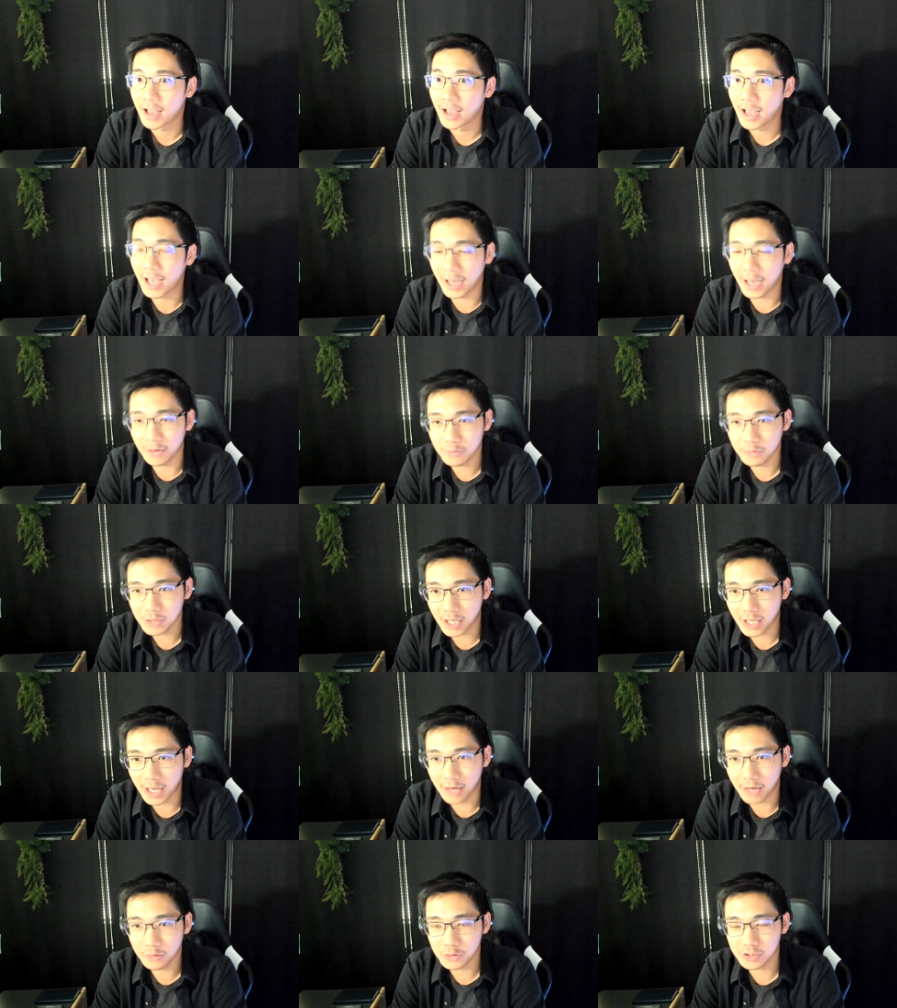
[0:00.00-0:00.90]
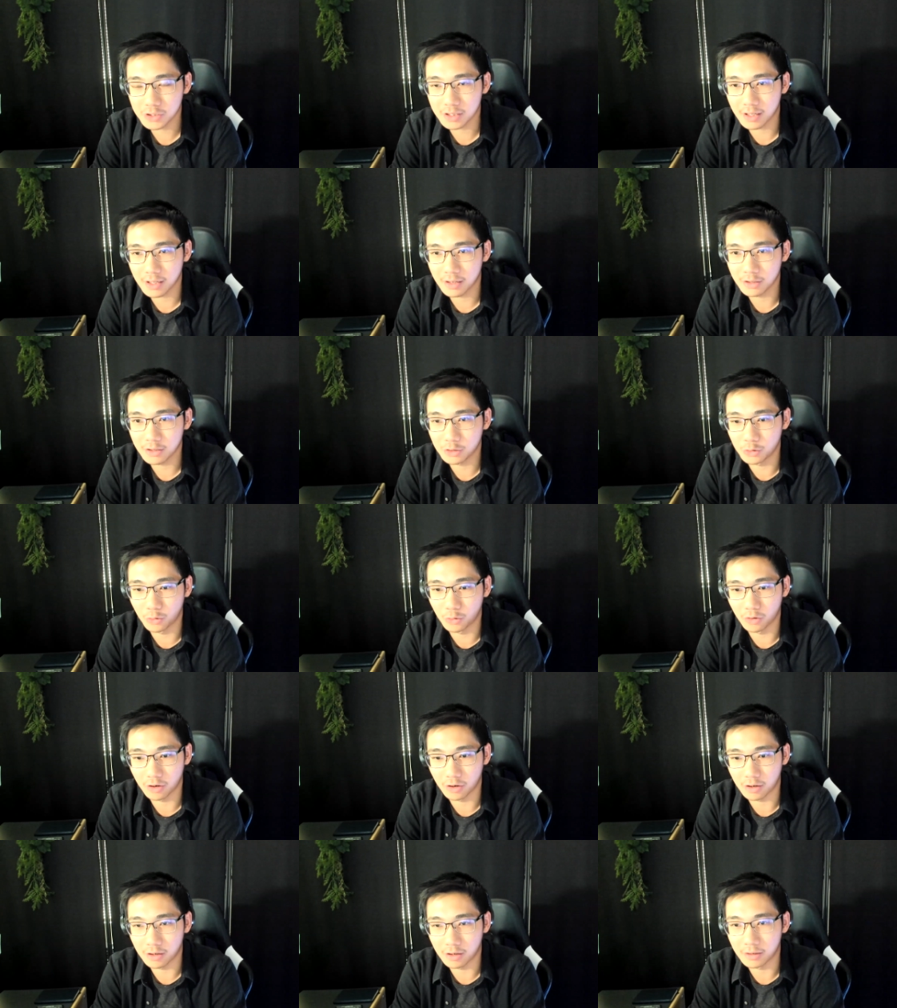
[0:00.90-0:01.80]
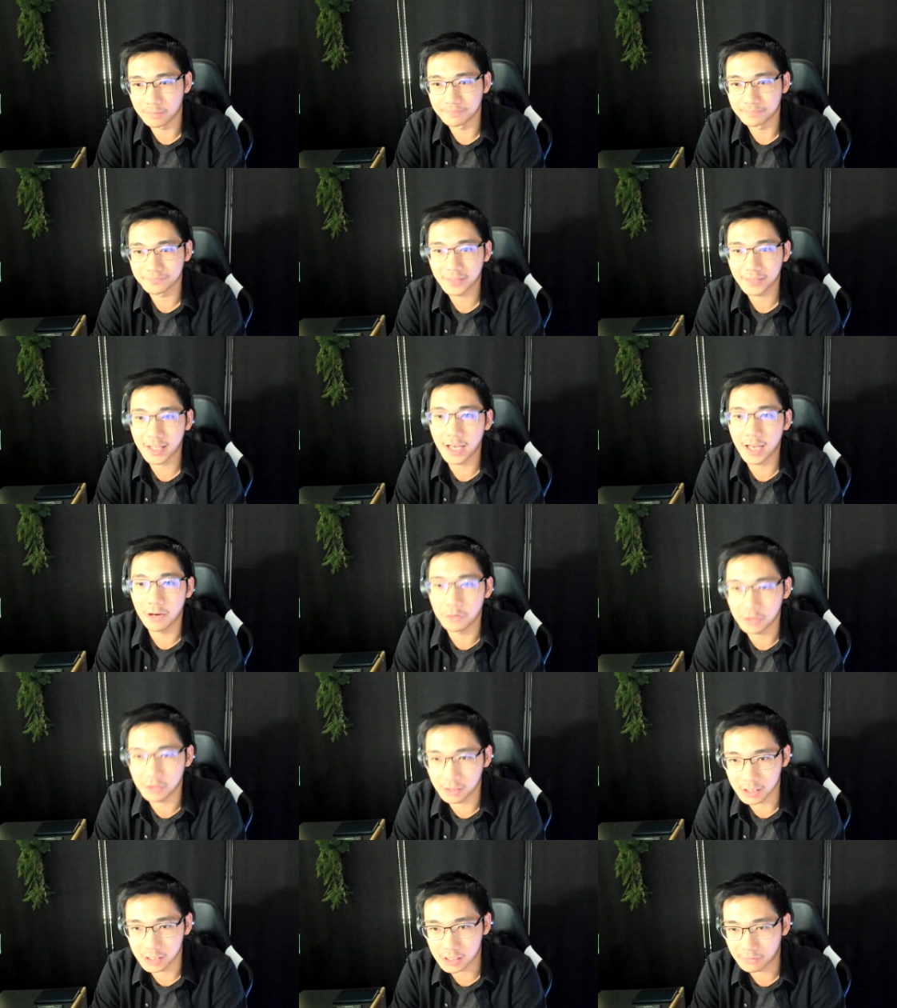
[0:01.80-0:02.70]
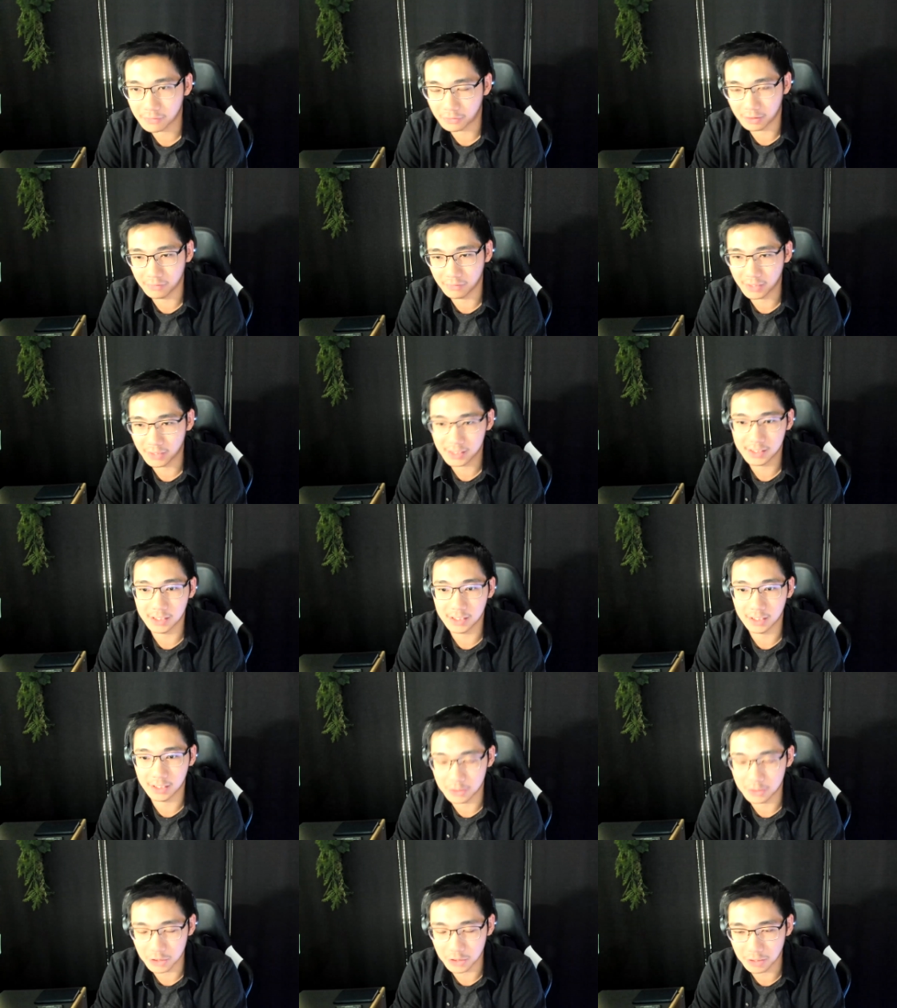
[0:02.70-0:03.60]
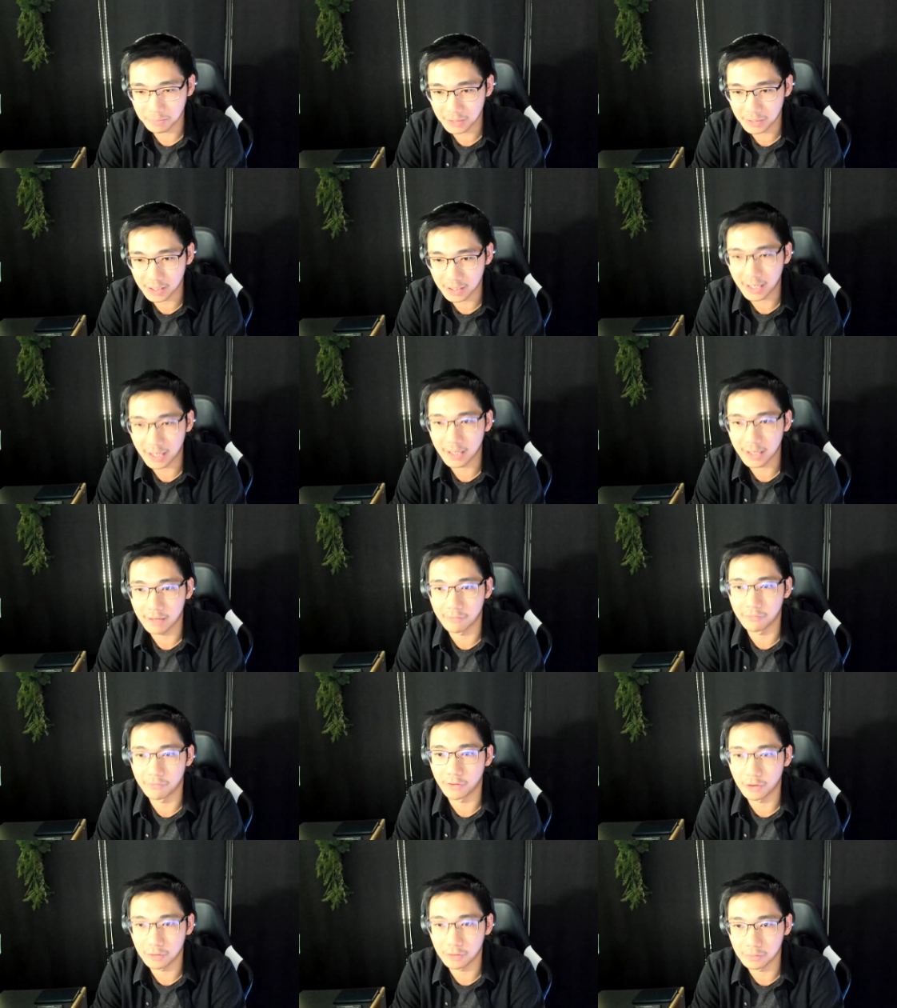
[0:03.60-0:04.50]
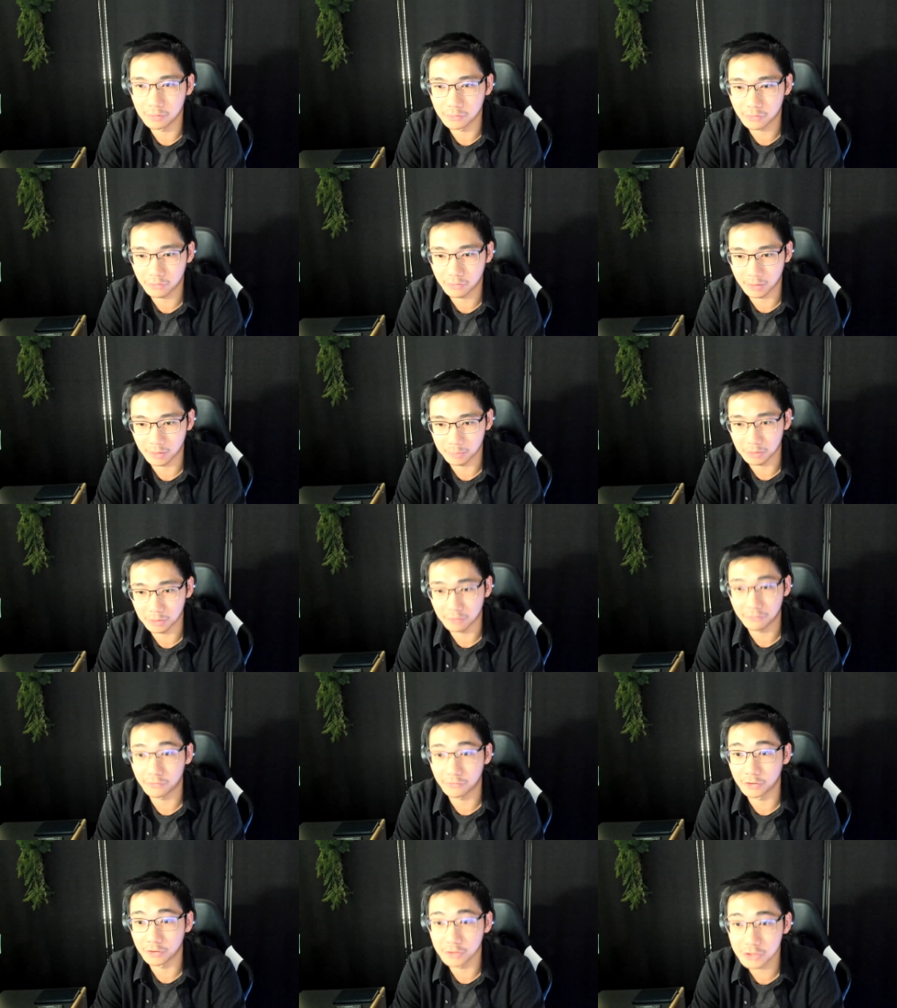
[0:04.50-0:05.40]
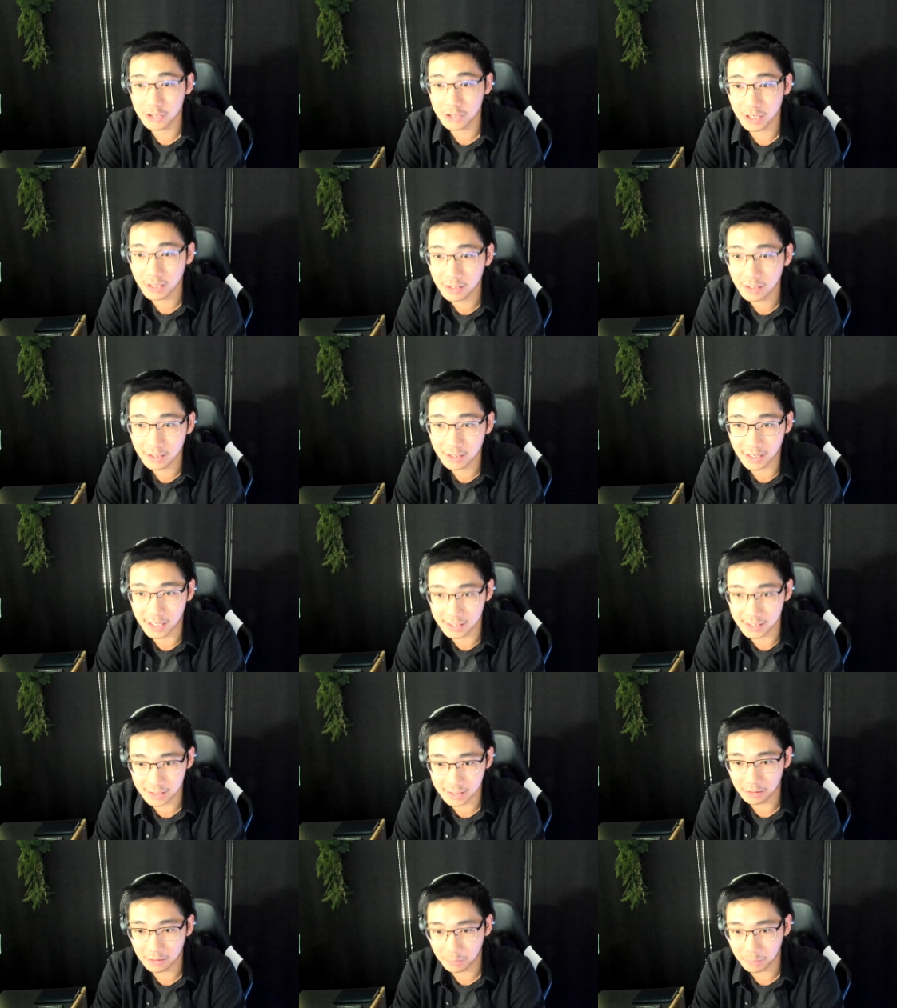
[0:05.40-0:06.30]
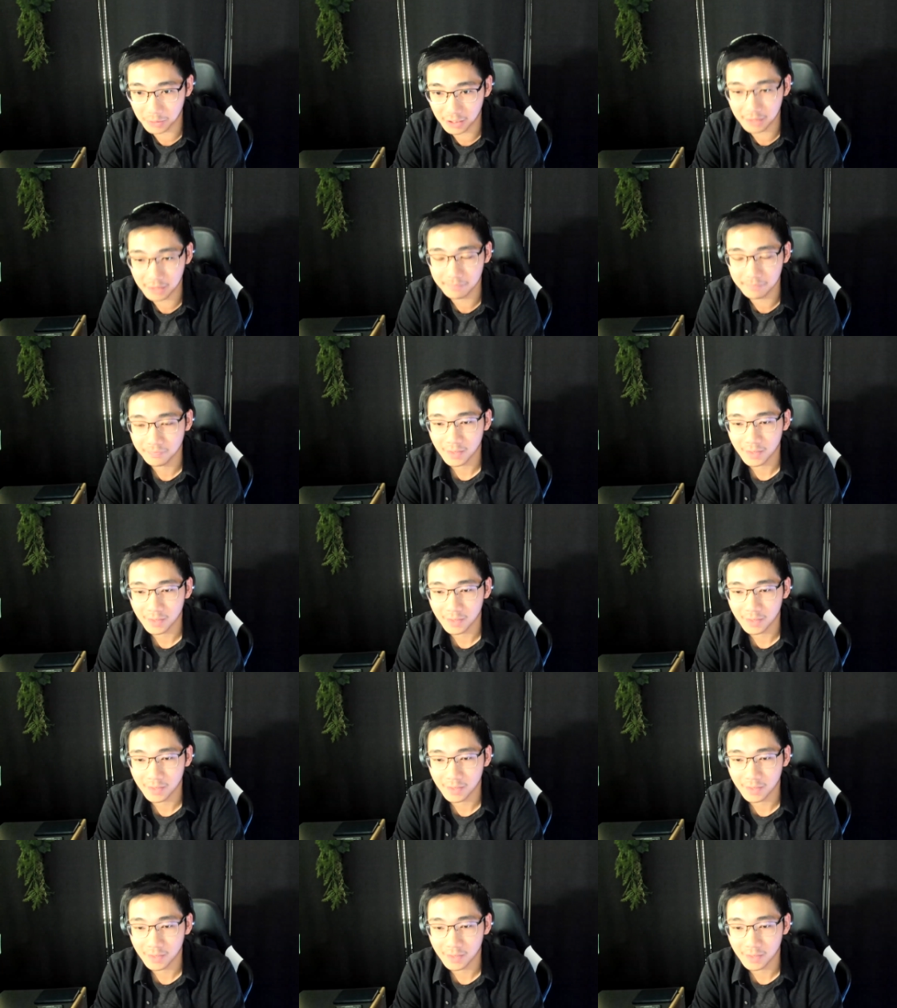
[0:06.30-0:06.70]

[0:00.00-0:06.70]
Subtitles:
How's your calculus for investing in a GP evolved from your first check as an LP